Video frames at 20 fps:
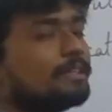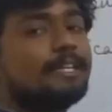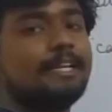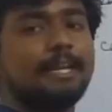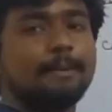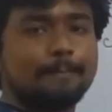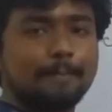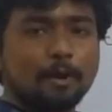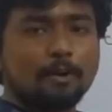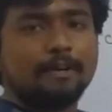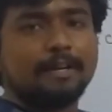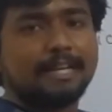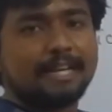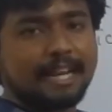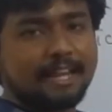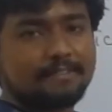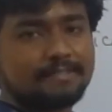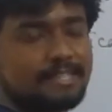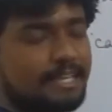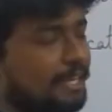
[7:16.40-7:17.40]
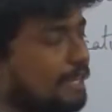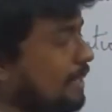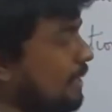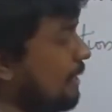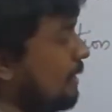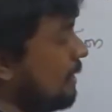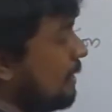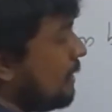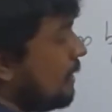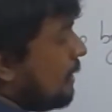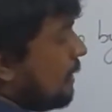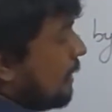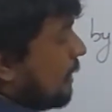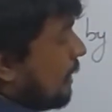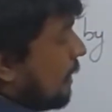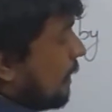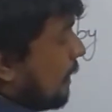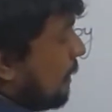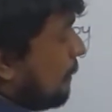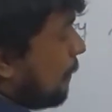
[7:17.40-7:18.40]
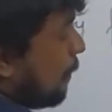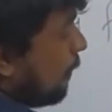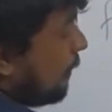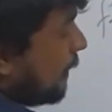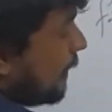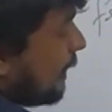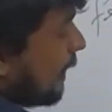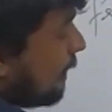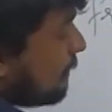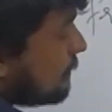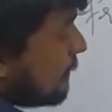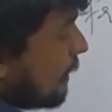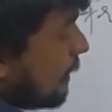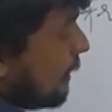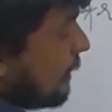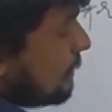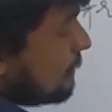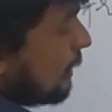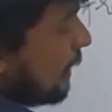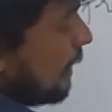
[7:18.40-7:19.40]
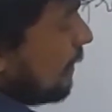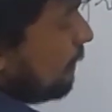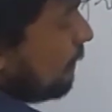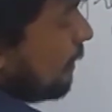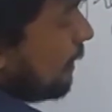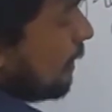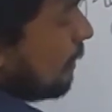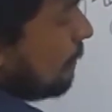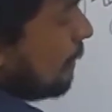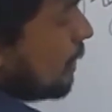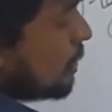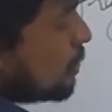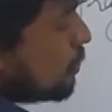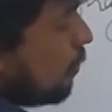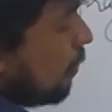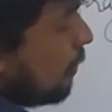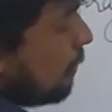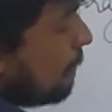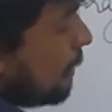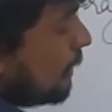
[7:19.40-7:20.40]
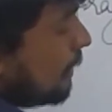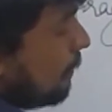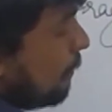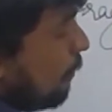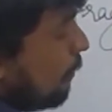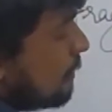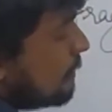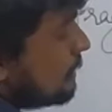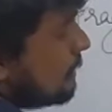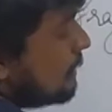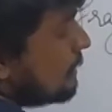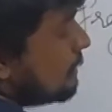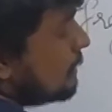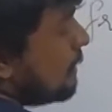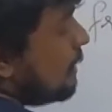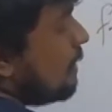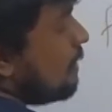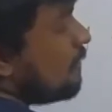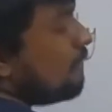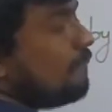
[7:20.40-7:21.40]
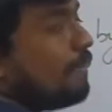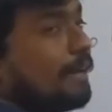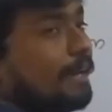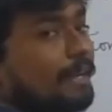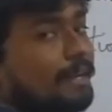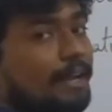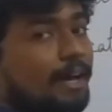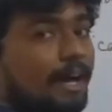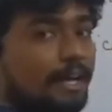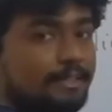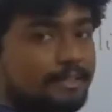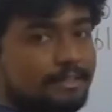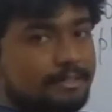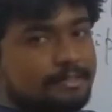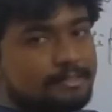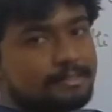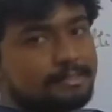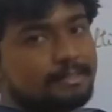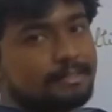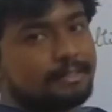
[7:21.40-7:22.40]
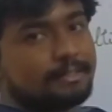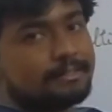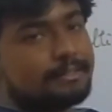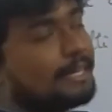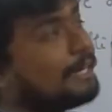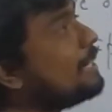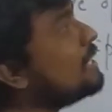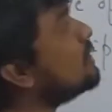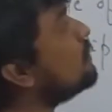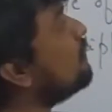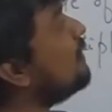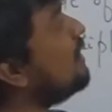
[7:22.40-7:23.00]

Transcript: the diplontic life cycle. Diplontic life cycle is invariably shown by the mosses, while others, that is